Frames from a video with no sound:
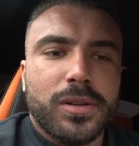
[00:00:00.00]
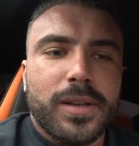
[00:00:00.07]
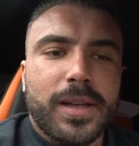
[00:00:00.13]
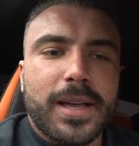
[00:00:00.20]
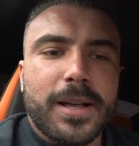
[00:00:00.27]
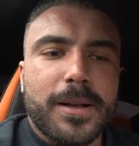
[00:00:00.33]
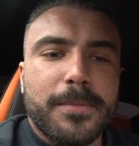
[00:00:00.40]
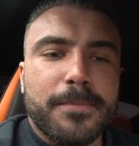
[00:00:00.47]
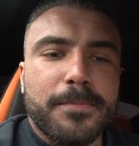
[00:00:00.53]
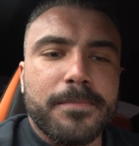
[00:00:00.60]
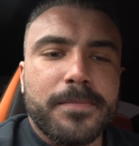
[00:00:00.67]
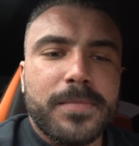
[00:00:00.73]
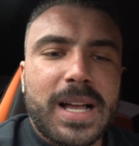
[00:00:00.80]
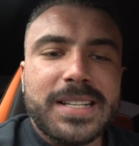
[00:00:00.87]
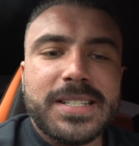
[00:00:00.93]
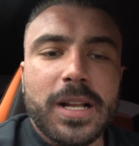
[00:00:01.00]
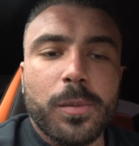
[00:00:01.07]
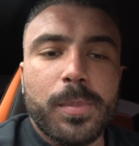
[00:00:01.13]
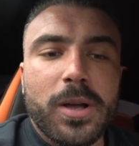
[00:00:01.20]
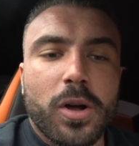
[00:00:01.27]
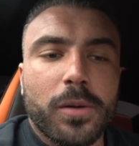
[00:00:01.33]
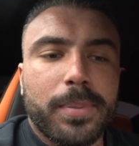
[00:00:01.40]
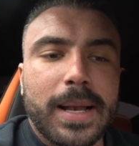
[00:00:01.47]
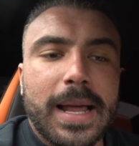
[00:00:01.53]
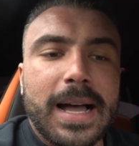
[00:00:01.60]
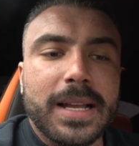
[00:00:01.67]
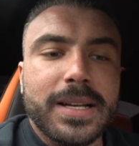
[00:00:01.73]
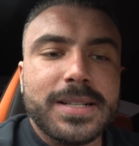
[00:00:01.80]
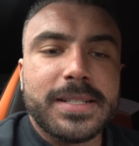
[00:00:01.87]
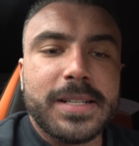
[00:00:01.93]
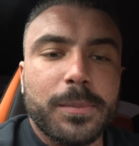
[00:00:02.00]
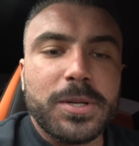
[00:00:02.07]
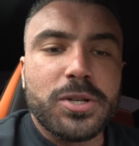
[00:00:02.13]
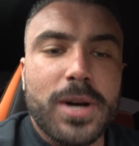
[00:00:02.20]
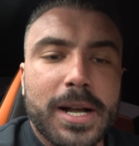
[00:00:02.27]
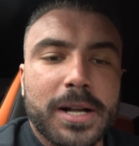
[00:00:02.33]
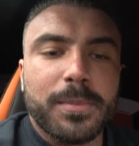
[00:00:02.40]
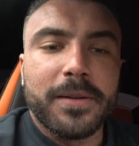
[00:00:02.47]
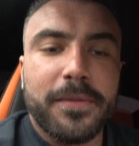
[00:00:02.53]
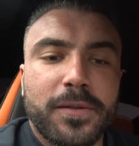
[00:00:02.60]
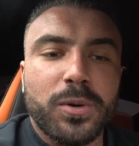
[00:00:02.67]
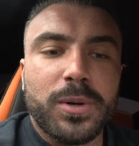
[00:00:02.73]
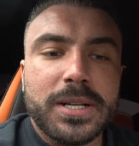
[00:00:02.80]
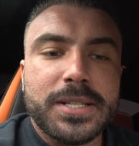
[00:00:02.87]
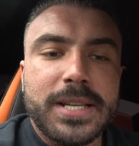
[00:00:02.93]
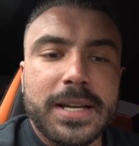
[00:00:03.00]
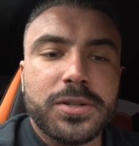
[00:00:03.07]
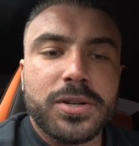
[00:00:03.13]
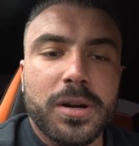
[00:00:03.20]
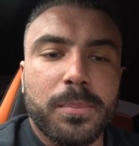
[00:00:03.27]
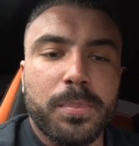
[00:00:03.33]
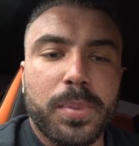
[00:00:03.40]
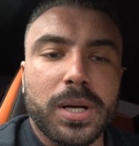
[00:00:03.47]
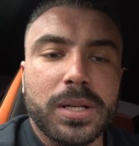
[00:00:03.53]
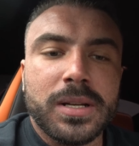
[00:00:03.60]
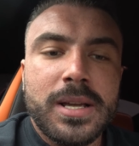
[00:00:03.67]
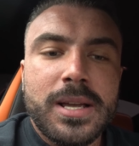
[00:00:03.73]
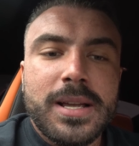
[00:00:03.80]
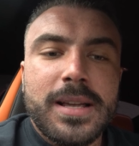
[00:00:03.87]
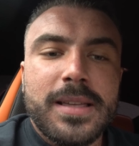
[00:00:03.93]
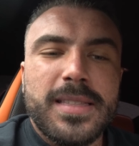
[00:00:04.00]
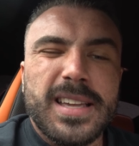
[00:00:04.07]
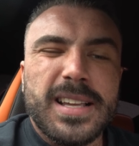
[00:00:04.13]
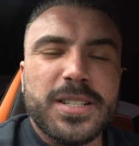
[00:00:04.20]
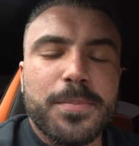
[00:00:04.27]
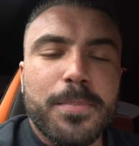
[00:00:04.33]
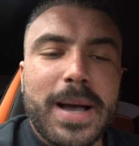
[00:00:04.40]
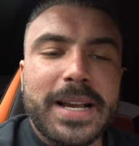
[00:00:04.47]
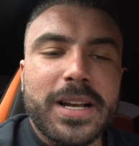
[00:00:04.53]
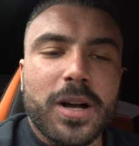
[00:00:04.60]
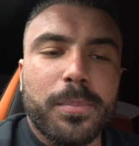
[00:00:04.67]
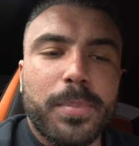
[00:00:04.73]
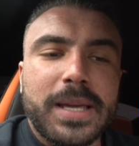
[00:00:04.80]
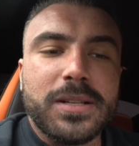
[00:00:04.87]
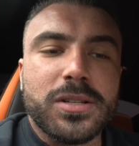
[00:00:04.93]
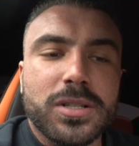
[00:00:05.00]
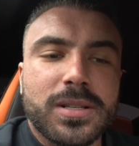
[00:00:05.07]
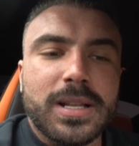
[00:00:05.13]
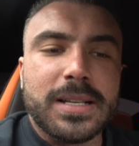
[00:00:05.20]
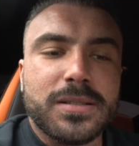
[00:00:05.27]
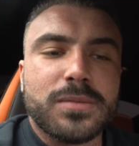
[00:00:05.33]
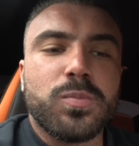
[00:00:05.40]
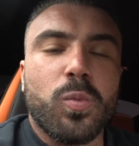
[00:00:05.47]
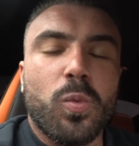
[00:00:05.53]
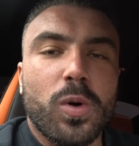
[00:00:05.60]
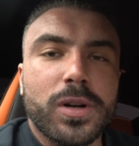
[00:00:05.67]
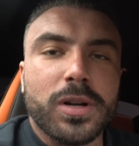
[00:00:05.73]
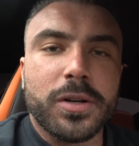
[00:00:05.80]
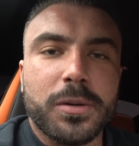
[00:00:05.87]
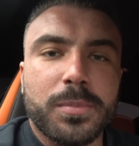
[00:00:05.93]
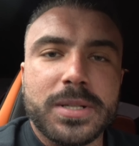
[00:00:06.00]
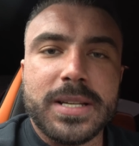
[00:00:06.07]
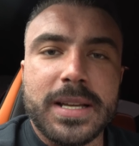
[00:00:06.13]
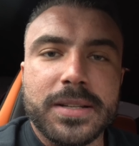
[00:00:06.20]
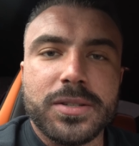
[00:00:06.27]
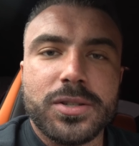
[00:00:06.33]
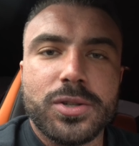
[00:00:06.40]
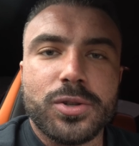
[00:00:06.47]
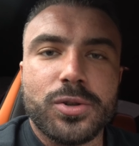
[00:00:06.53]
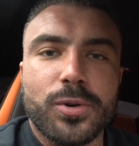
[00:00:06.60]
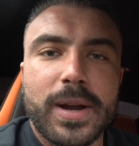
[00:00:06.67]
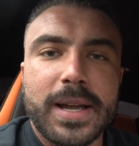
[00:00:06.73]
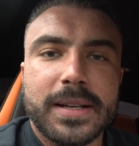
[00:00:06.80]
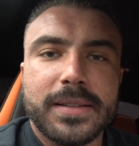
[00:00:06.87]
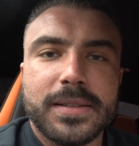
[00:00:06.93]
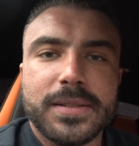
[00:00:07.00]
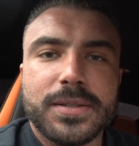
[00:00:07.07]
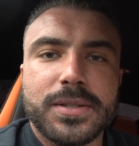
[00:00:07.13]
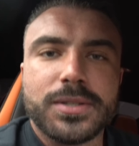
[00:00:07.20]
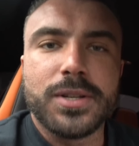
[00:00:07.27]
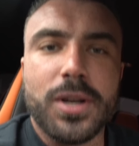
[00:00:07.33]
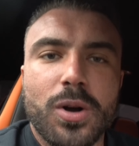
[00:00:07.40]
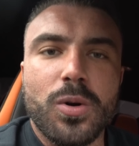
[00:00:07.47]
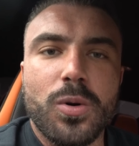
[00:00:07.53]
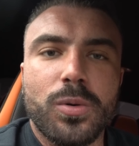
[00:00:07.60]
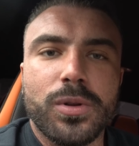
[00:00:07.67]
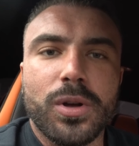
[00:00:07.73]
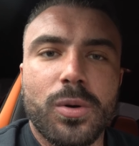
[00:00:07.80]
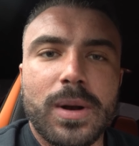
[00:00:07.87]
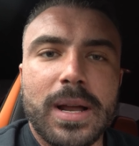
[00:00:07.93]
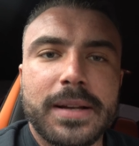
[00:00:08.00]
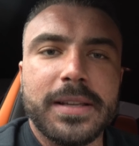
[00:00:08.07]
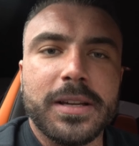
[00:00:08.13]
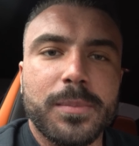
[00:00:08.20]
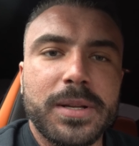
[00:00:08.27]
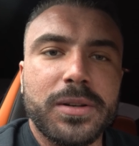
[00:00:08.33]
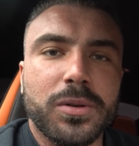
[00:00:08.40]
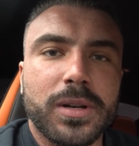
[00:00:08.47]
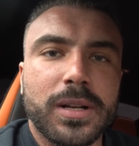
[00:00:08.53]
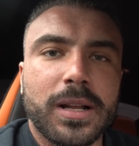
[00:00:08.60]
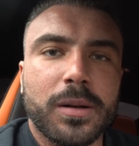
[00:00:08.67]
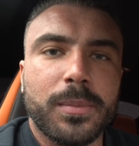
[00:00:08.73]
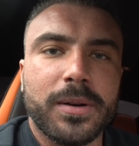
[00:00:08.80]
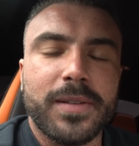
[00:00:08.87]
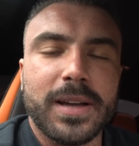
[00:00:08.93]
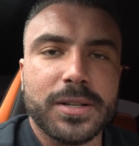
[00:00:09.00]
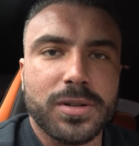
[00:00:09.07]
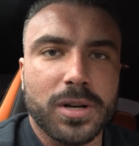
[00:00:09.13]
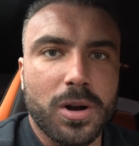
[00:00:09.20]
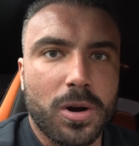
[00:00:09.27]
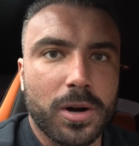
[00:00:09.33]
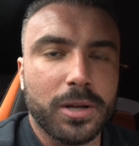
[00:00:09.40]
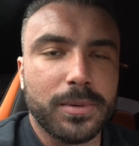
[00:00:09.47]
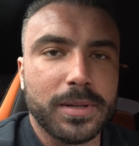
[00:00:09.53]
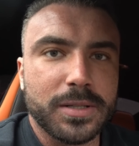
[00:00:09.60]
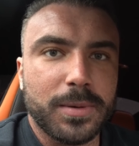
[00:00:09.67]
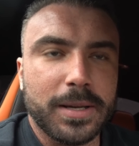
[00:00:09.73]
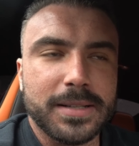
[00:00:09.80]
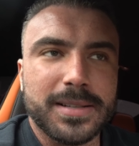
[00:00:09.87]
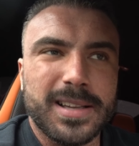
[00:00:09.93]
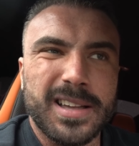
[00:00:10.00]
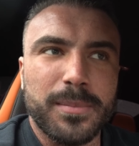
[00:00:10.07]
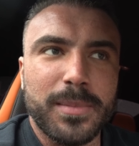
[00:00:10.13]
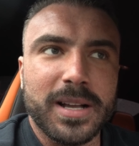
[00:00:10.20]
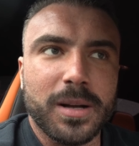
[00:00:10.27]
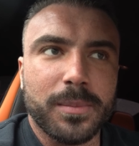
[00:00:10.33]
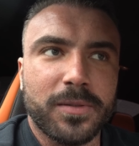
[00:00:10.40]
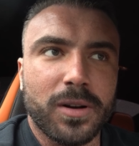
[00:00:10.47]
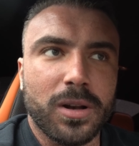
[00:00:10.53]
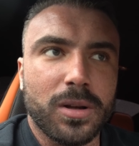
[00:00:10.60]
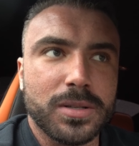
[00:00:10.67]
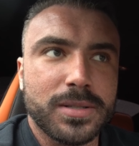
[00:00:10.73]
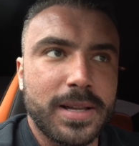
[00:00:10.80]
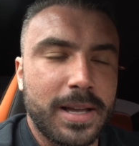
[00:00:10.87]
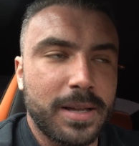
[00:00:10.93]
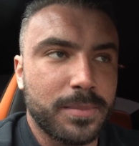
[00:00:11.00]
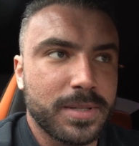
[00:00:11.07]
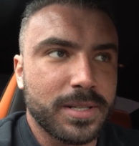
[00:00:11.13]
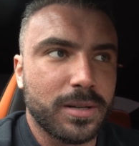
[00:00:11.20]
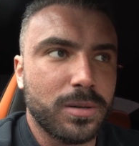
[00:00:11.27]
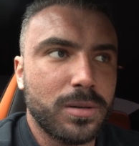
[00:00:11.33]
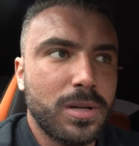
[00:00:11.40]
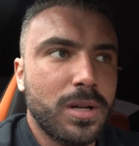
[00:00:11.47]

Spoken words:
I still be on plan, still be tracking my food, etc., but things might not be just as 100% strict, so the whole idea of me doing a little bit of extra cardio this week is to kind of make up for lost time. So